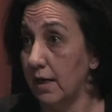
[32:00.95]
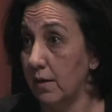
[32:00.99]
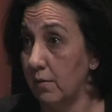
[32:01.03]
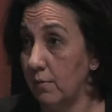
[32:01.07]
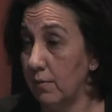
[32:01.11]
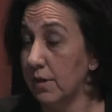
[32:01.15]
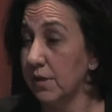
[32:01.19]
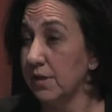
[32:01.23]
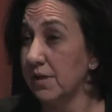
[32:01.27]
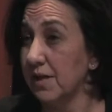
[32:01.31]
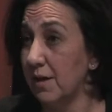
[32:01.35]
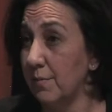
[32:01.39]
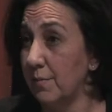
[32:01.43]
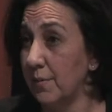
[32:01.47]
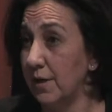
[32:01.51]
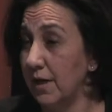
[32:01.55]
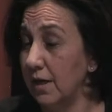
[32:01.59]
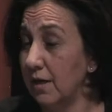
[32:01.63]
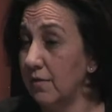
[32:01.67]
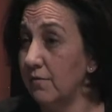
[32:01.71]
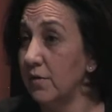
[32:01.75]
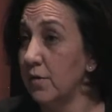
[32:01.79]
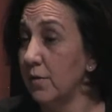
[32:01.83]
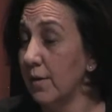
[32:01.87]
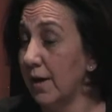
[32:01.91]
What does that mean?
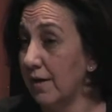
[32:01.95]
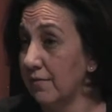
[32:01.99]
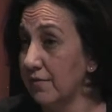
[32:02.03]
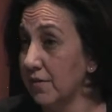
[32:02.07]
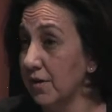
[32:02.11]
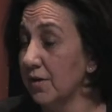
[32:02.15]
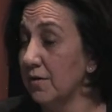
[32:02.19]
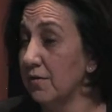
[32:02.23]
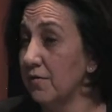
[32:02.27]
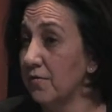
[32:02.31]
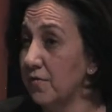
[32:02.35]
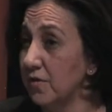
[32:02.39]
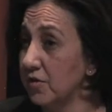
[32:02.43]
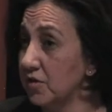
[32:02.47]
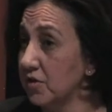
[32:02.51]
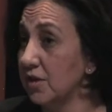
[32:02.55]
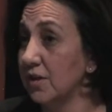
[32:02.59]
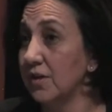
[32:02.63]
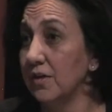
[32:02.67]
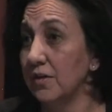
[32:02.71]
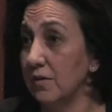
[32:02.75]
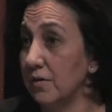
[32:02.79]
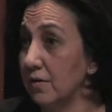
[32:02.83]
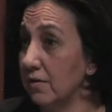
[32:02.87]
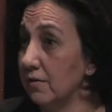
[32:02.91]
If you have to go
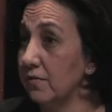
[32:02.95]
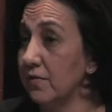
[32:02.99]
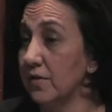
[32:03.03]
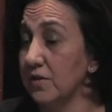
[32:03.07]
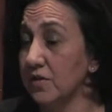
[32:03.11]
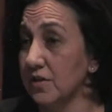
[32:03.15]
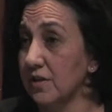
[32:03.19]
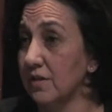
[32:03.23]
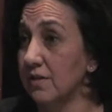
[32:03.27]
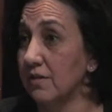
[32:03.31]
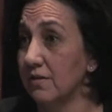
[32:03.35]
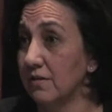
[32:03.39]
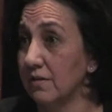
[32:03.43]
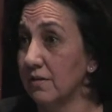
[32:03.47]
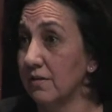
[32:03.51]
fishing, you go fishing.